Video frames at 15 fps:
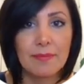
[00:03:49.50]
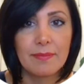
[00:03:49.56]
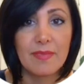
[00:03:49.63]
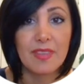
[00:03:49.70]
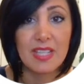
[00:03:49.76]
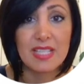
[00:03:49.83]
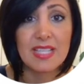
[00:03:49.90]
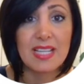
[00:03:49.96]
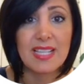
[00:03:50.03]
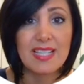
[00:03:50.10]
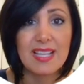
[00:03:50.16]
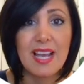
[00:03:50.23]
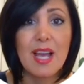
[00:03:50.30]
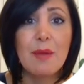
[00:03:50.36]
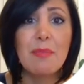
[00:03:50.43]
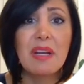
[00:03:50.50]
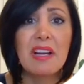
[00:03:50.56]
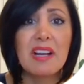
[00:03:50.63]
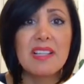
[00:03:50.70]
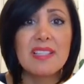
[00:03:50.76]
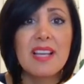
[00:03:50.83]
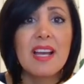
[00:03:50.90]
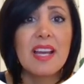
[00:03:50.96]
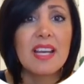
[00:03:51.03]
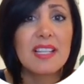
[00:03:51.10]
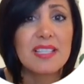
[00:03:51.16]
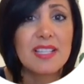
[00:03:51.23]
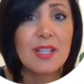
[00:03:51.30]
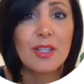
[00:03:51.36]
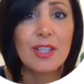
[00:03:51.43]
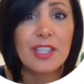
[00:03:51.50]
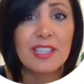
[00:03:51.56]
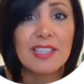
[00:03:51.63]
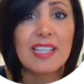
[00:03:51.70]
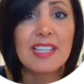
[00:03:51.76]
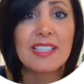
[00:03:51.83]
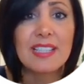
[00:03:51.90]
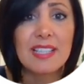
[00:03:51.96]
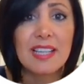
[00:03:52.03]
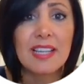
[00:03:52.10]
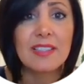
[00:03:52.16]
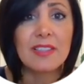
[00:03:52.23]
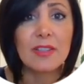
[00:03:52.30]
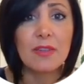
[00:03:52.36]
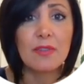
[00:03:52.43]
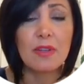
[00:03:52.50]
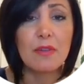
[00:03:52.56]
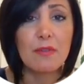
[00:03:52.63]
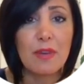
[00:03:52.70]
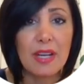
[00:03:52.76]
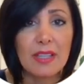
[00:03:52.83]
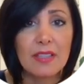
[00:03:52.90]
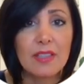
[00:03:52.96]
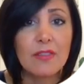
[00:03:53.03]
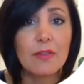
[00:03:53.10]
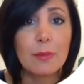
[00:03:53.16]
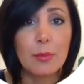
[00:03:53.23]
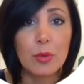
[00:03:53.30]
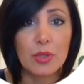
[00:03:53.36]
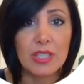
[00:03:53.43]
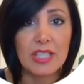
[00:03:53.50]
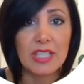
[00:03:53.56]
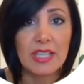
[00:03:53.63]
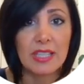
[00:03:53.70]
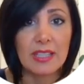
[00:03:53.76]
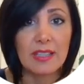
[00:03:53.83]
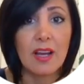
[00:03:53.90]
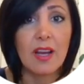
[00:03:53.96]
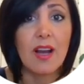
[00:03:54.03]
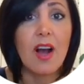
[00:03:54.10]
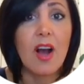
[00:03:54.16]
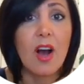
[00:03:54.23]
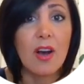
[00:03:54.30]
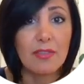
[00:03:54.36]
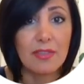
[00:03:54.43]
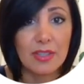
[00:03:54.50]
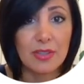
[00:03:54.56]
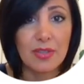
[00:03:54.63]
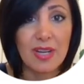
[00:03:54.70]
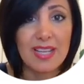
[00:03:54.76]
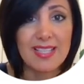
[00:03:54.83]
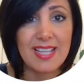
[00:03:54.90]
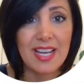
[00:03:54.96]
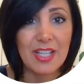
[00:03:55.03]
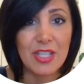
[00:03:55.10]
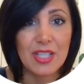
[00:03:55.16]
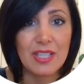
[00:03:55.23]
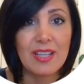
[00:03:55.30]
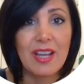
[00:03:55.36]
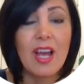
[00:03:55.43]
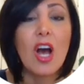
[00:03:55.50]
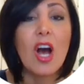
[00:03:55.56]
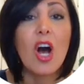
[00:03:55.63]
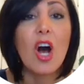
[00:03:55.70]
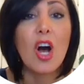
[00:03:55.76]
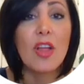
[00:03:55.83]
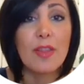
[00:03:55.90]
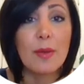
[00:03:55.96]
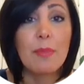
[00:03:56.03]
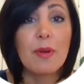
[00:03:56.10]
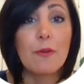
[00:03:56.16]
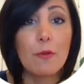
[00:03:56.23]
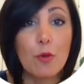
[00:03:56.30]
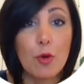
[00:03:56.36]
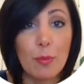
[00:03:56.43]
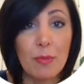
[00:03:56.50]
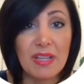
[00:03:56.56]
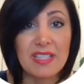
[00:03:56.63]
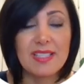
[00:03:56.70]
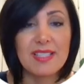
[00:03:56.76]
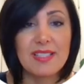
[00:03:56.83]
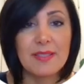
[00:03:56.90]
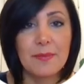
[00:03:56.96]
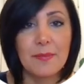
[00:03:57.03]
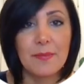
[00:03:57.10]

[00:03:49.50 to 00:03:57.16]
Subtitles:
This is because it is a good indicator of effective aborting of the transaction on the performance.